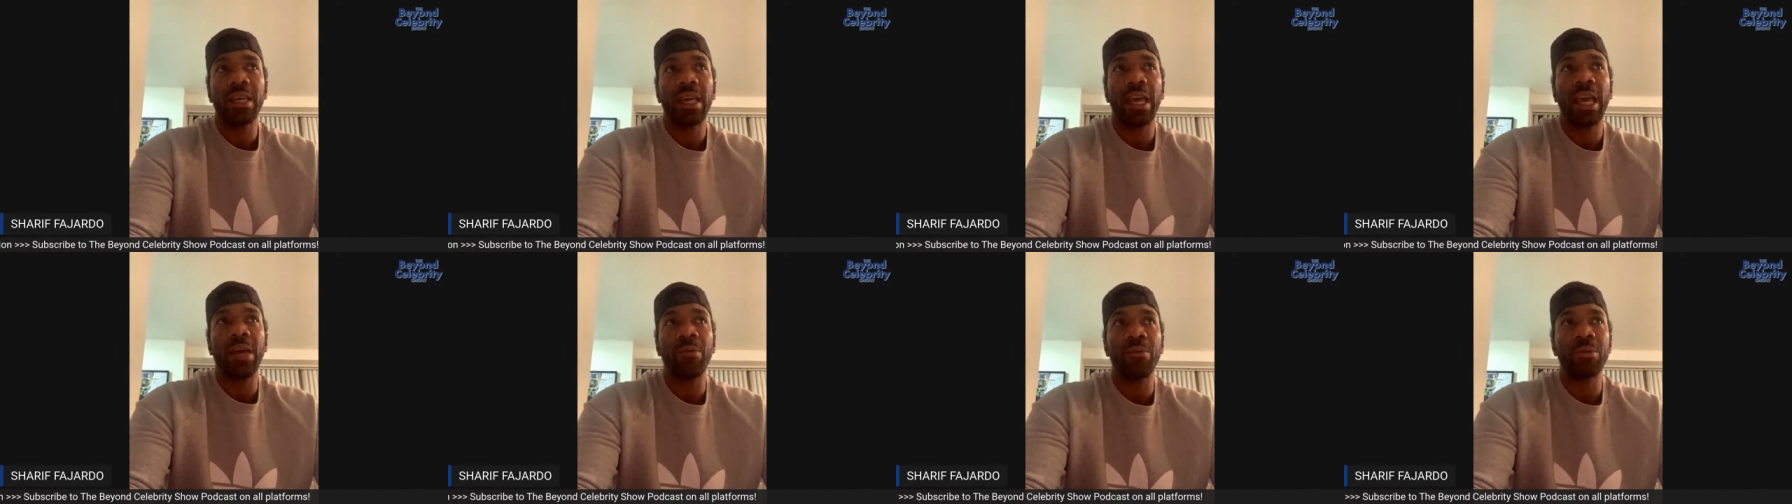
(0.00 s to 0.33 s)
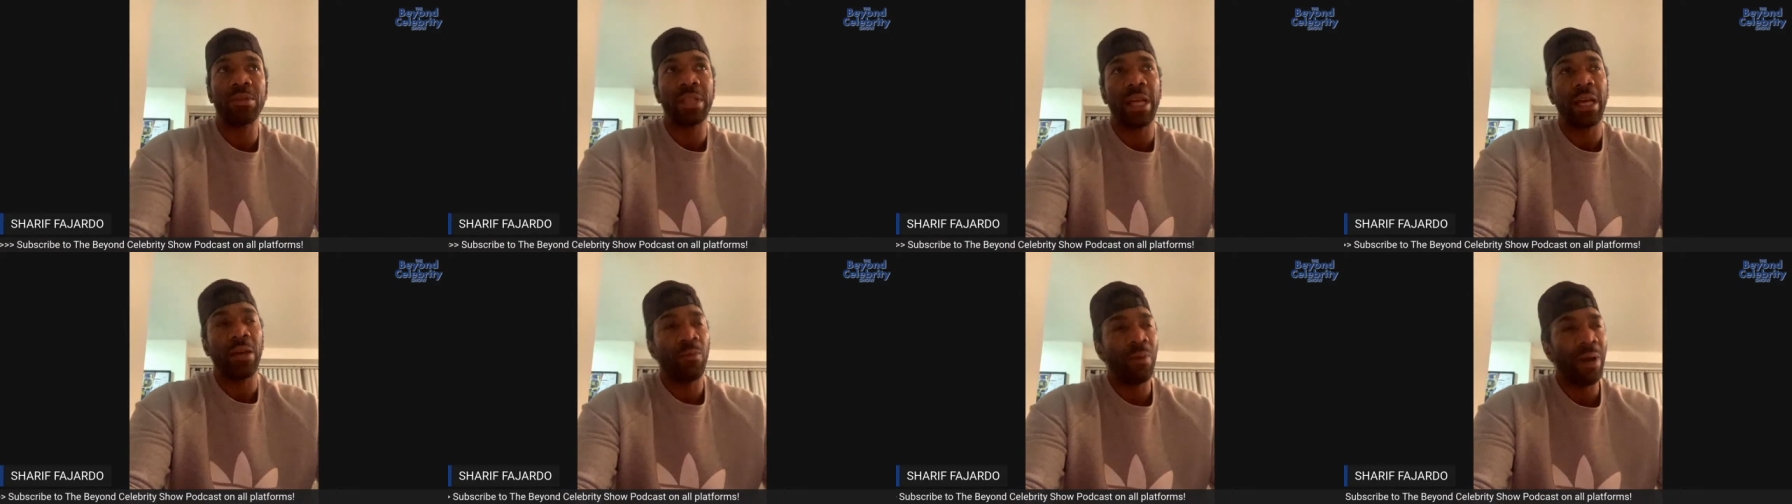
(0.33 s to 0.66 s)
and
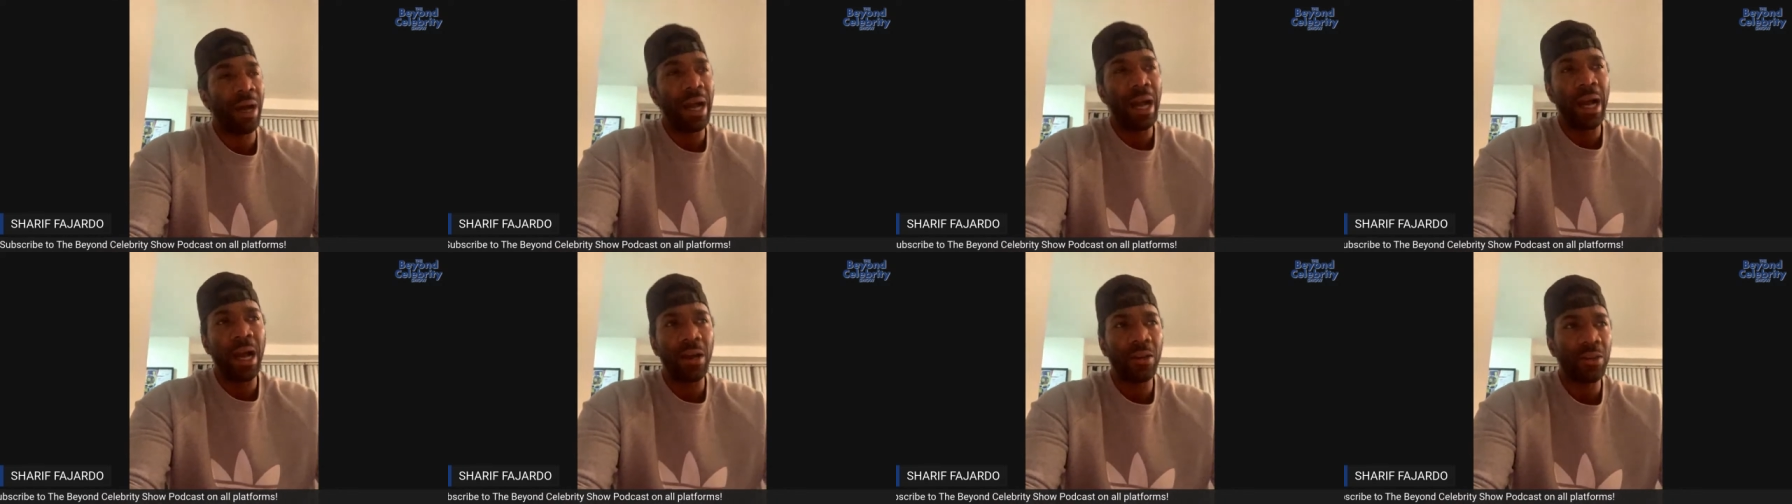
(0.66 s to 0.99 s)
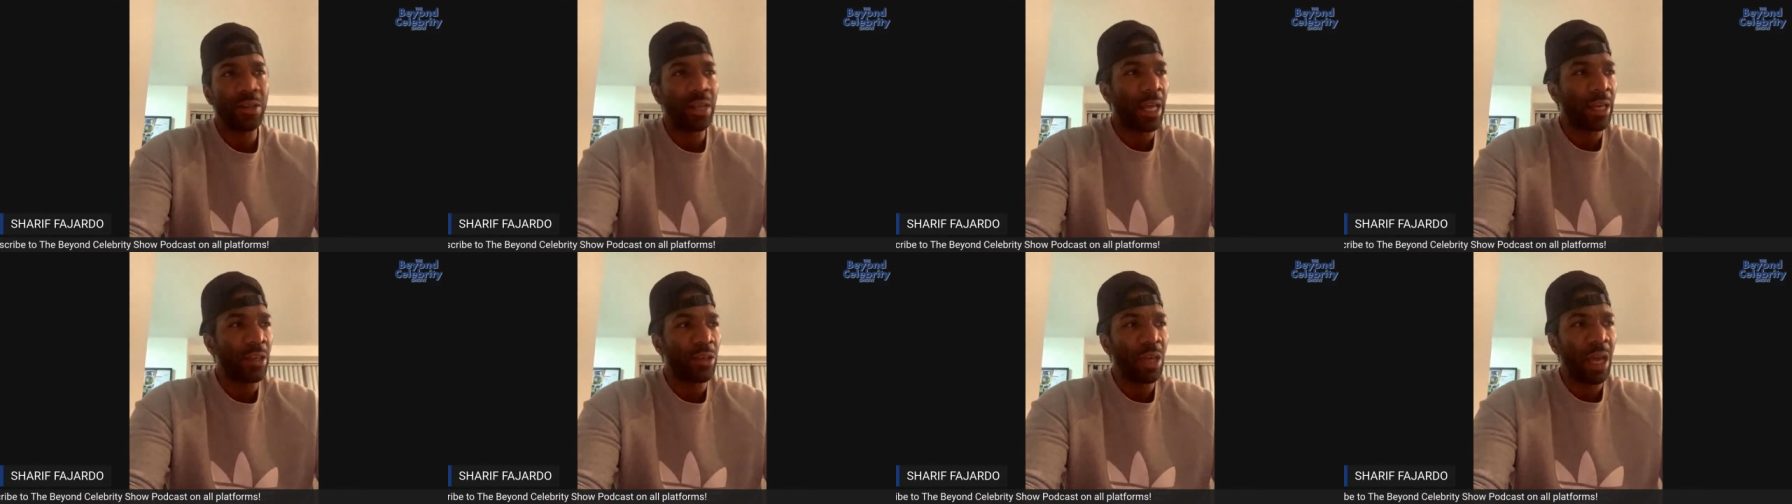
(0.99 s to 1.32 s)
was like, wow,
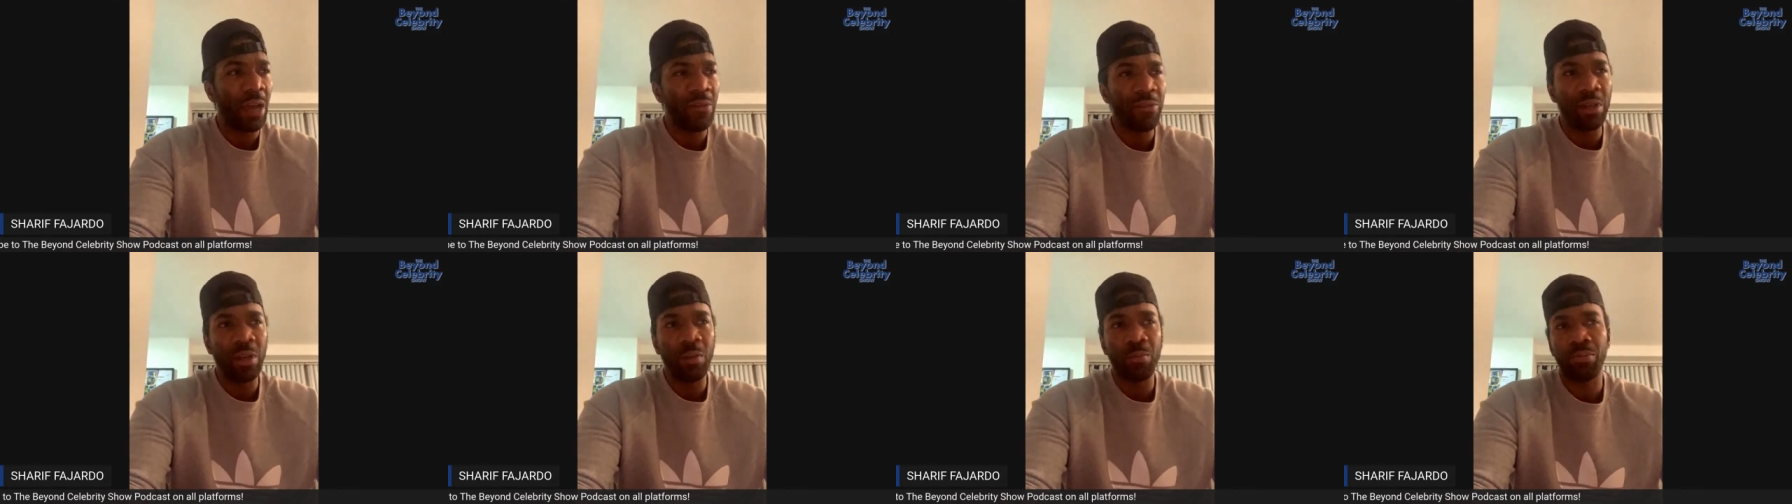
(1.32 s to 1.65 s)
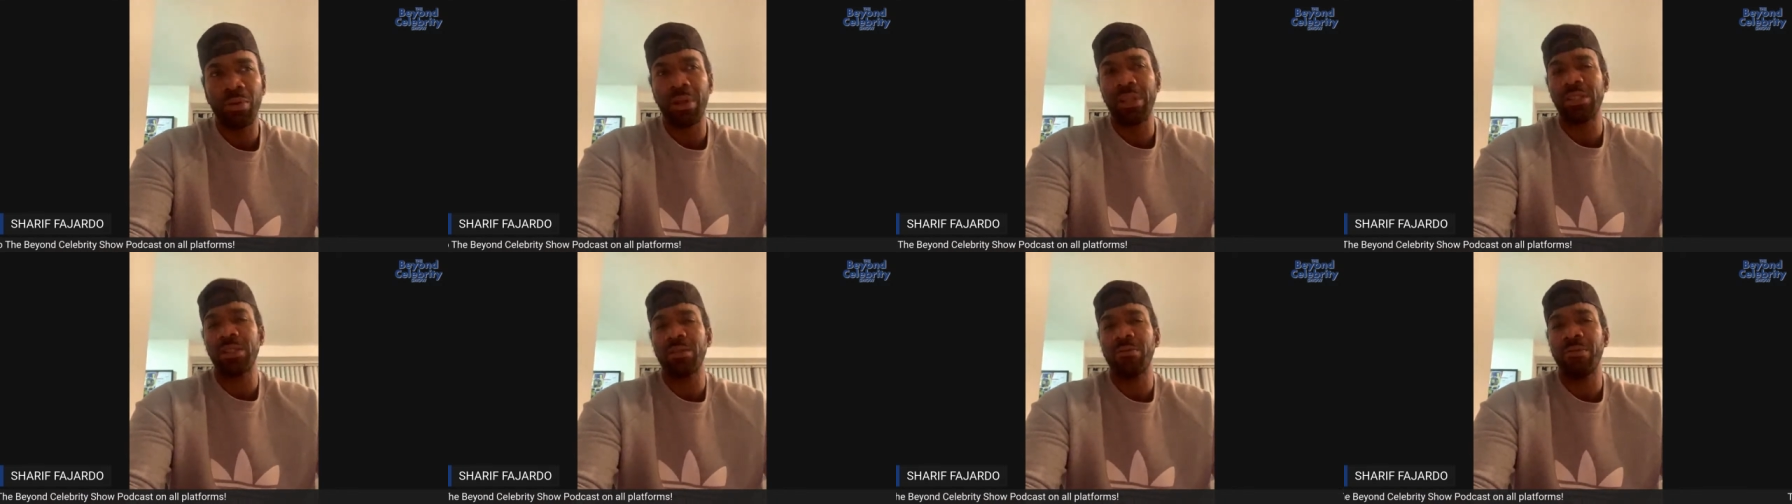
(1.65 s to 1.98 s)
like you have an
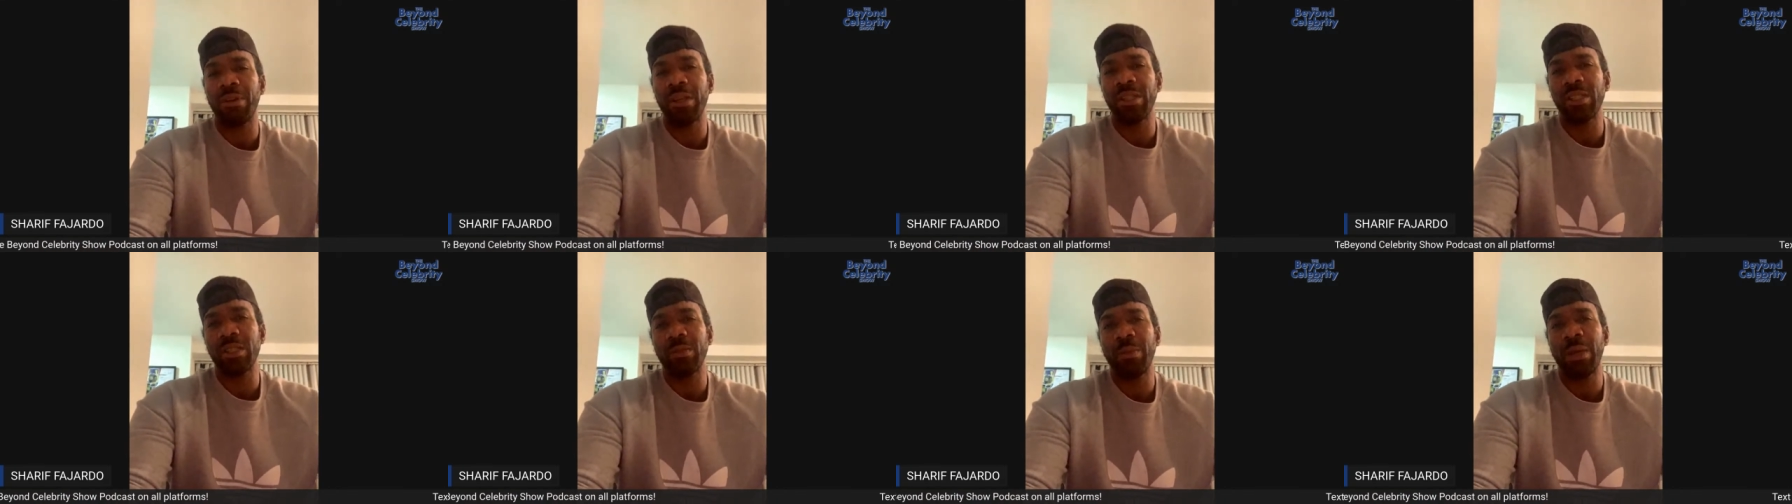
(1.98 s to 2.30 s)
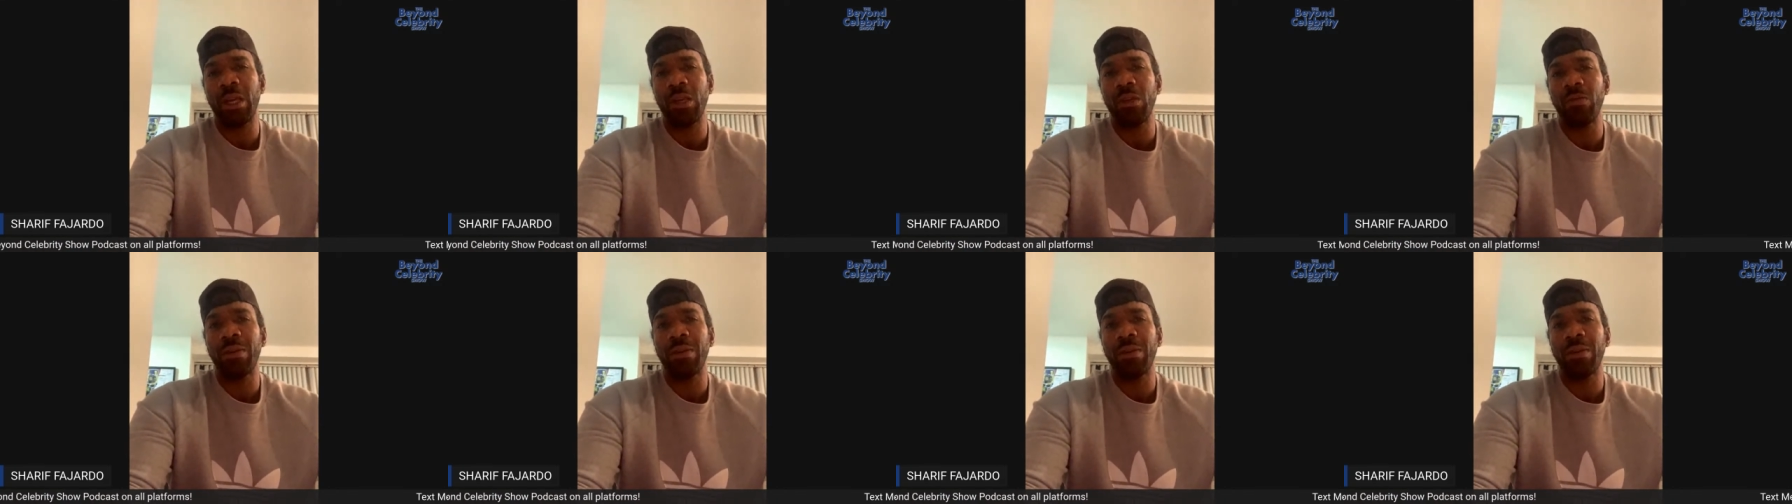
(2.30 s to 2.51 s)
impressive resume,